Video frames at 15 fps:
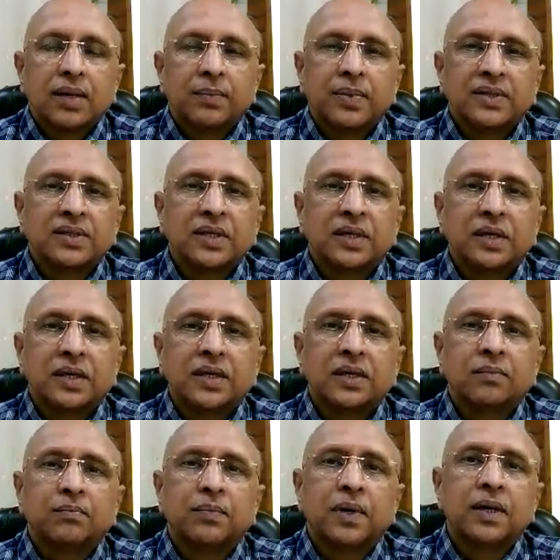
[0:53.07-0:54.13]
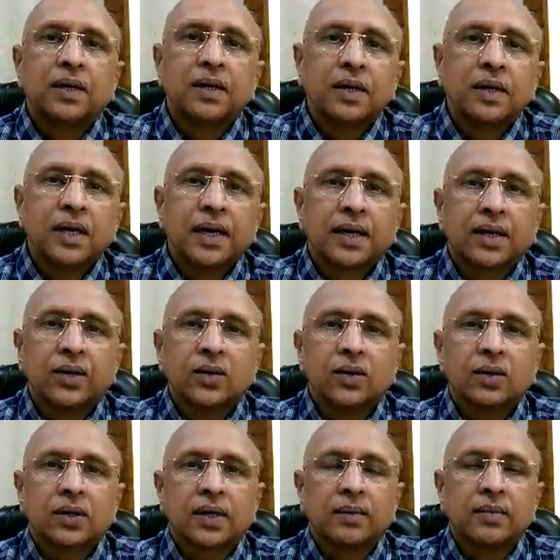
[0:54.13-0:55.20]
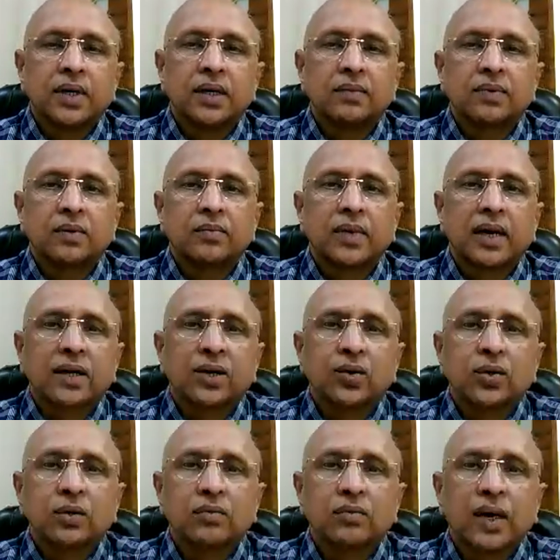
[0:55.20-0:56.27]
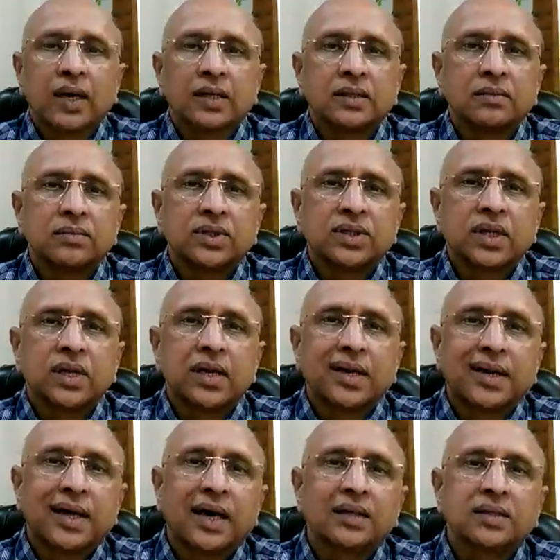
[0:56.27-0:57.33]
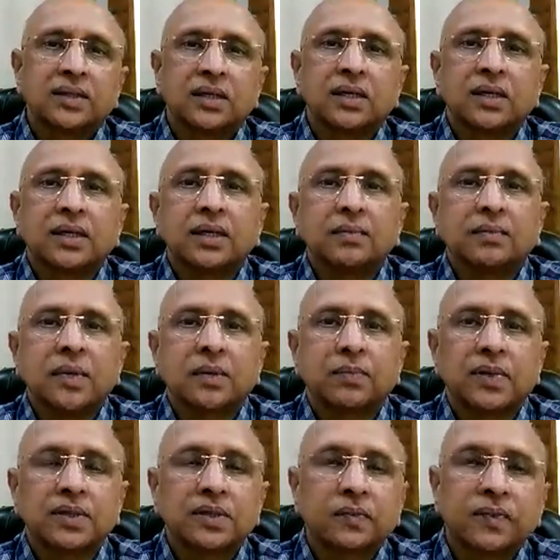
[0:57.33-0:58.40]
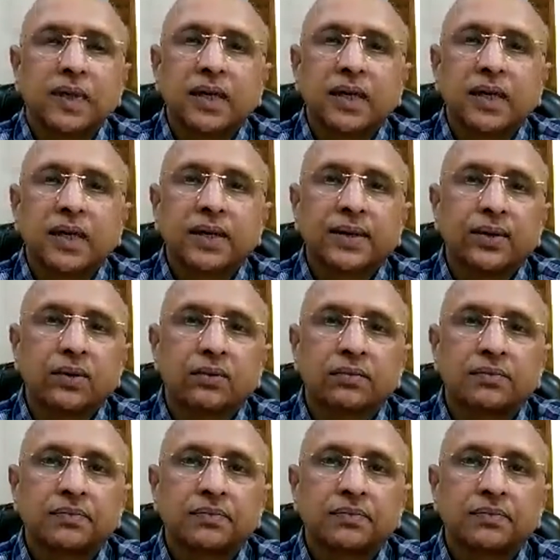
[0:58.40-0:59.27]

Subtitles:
But basically, being acute remedy from acute miasm, still it has a deeper perspective.